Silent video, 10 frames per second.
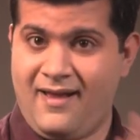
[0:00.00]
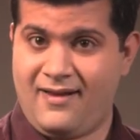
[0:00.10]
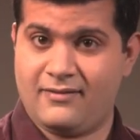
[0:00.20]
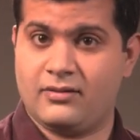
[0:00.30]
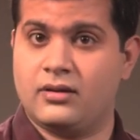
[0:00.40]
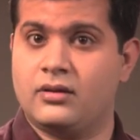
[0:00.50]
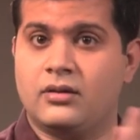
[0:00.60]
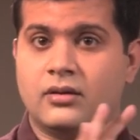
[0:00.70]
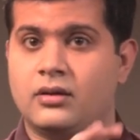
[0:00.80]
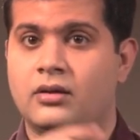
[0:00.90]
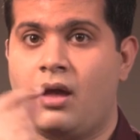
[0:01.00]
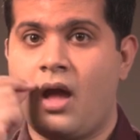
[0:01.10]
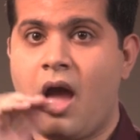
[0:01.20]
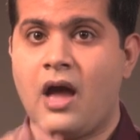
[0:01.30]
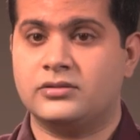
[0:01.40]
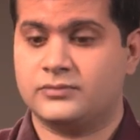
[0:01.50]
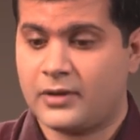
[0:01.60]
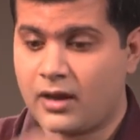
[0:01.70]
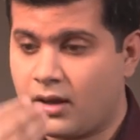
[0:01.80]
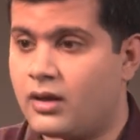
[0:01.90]
a religious leader
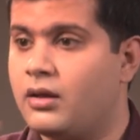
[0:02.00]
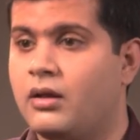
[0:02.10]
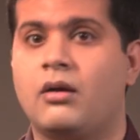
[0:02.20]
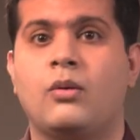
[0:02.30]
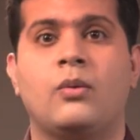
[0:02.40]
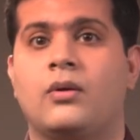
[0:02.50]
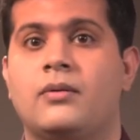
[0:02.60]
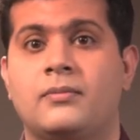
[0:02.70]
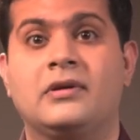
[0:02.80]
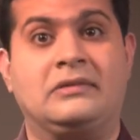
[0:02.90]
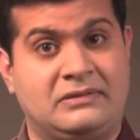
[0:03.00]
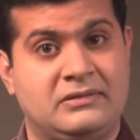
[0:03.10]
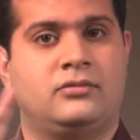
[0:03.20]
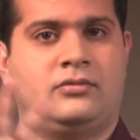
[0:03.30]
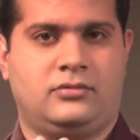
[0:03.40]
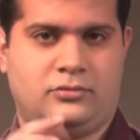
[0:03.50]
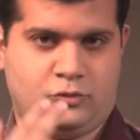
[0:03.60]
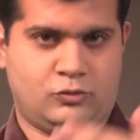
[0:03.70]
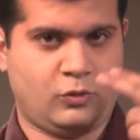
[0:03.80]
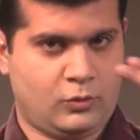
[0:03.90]
castigating
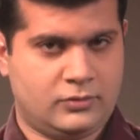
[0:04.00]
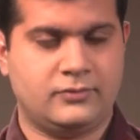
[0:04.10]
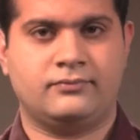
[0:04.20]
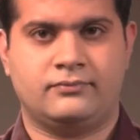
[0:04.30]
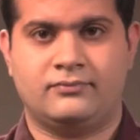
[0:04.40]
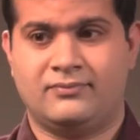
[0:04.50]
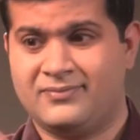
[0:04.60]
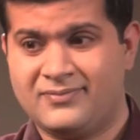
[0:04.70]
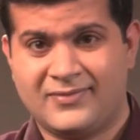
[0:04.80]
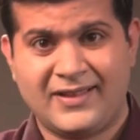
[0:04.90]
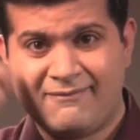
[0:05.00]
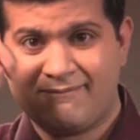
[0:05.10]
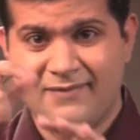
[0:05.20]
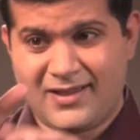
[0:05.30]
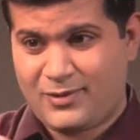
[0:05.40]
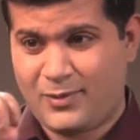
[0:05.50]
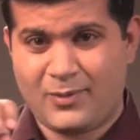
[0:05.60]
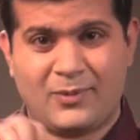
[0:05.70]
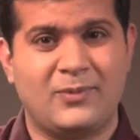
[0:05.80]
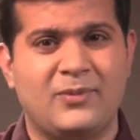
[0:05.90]
menstruating women who cook food for
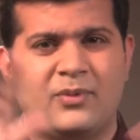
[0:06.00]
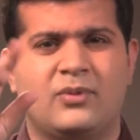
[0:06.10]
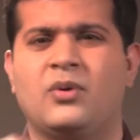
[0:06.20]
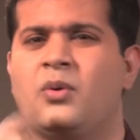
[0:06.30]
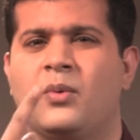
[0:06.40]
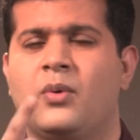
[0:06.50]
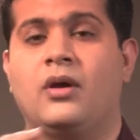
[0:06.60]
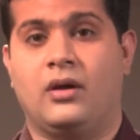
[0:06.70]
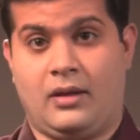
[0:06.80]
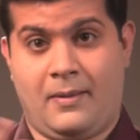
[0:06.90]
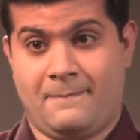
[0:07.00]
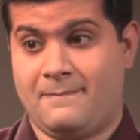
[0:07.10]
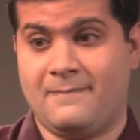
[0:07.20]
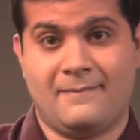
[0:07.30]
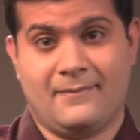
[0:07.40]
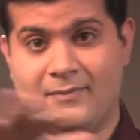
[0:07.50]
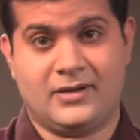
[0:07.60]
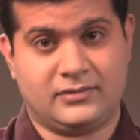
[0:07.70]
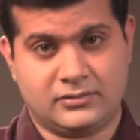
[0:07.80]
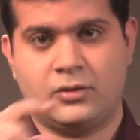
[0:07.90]
their husbands went viral. In the
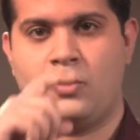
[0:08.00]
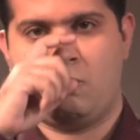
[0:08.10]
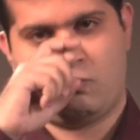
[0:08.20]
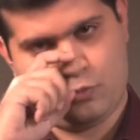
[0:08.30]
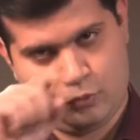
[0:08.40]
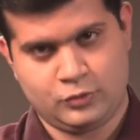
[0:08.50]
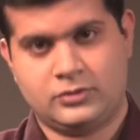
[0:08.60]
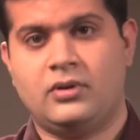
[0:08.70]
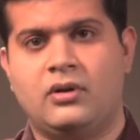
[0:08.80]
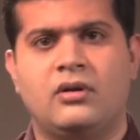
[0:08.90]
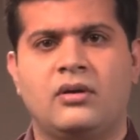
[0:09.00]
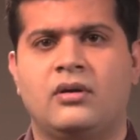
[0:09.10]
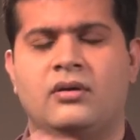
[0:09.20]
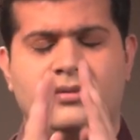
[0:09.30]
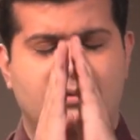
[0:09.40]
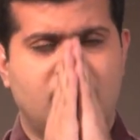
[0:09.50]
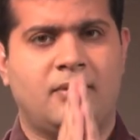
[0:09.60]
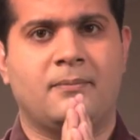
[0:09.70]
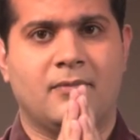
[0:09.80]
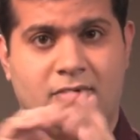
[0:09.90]
video, Swami
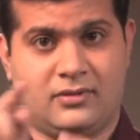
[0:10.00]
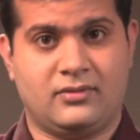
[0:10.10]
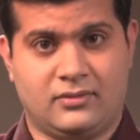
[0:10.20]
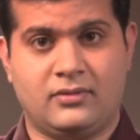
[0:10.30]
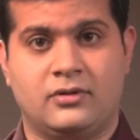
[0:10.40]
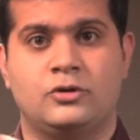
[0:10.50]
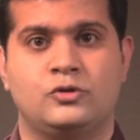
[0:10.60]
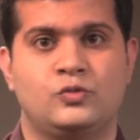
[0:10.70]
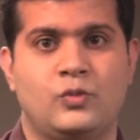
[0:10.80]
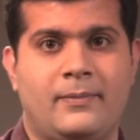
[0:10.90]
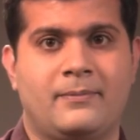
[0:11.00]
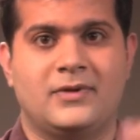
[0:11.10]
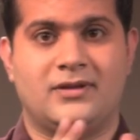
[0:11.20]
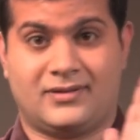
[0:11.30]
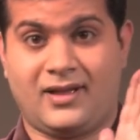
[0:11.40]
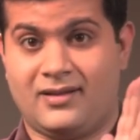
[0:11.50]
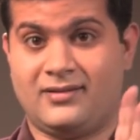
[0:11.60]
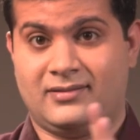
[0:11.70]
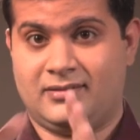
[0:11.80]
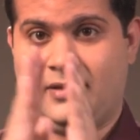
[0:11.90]
Krushnaswarup of
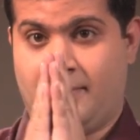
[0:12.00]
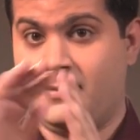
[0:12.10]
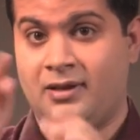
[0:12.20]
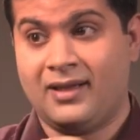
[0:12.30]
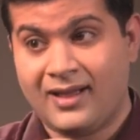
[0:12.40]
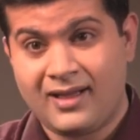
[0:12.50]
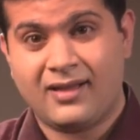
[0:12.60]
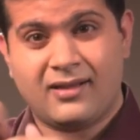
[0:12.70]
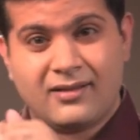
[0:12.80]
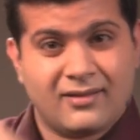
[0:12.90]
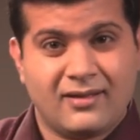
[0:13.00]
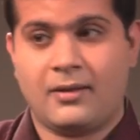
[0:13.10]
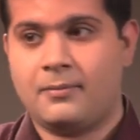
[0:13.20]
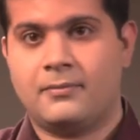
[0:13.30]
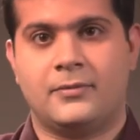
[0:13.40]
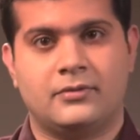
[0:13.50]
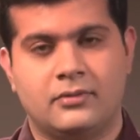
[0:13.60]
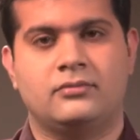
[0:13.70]
Swaminarayan Temple in Bhuj